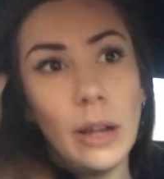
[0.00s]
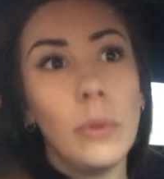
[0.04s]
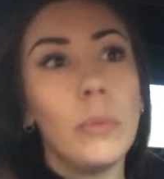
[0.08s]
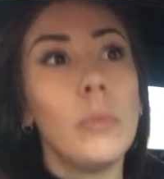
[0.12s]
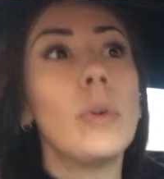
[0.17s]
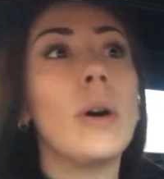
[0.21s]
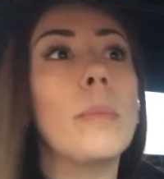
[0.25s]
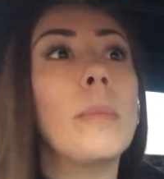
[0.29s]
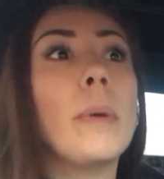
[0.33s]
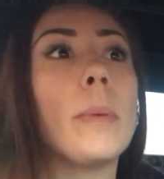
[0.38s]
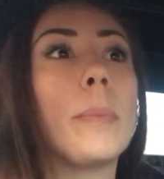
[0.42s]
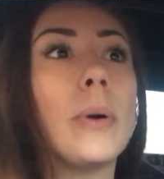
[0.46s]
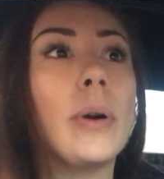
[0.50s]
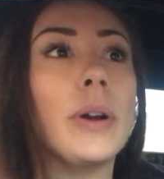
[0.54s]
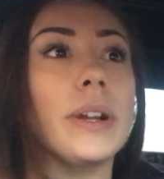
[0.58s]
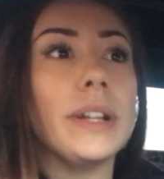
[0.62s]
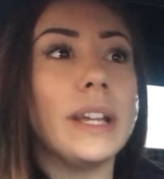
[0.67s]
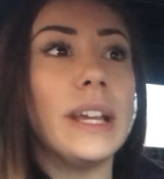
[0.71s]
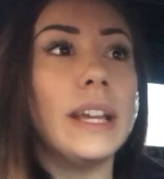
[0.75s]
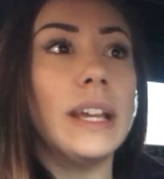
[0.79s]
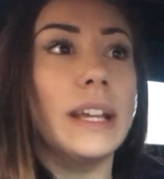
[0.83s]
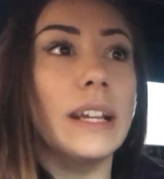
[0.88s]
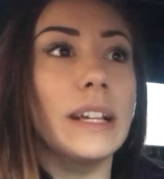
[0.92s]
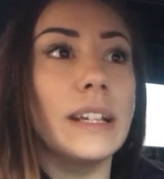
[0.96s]
what my
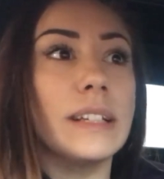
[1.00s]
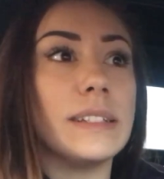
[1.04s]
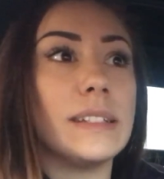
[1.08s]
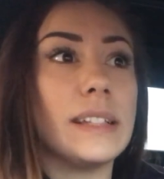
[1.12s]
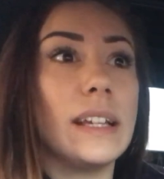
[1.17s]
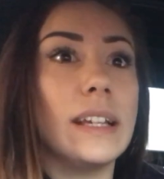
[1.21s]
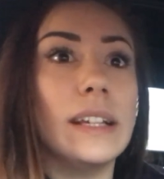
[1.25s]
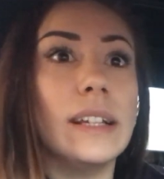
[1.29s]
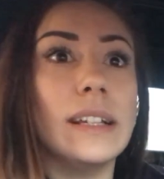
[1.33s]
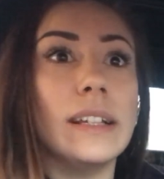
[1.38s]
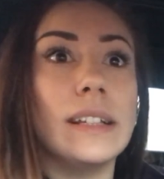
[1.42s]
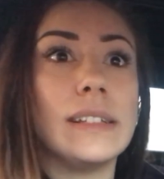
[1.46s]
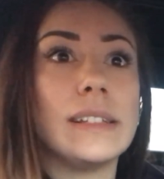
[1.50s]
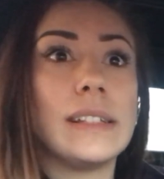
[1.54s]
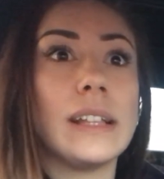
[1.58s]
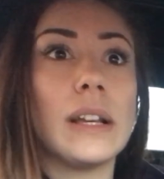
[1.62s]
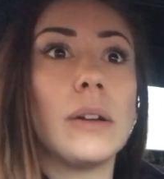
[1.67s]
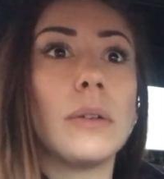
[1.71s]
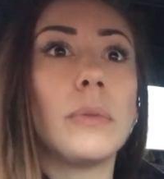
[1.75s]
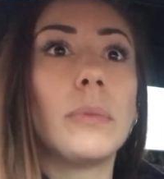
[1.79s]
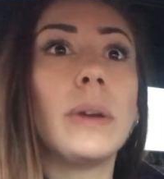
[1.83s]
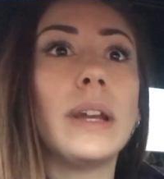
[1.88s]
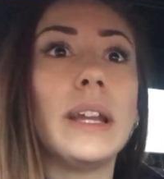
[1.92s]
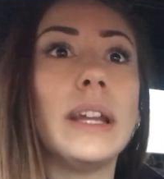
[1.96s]
point is
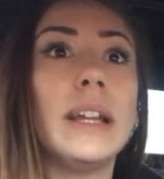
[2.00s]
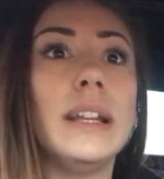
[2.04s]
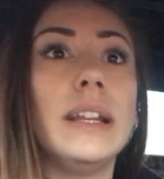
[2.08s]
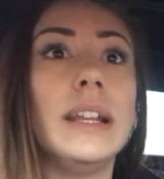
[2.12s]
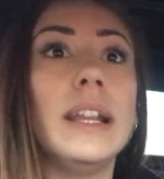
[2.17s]
we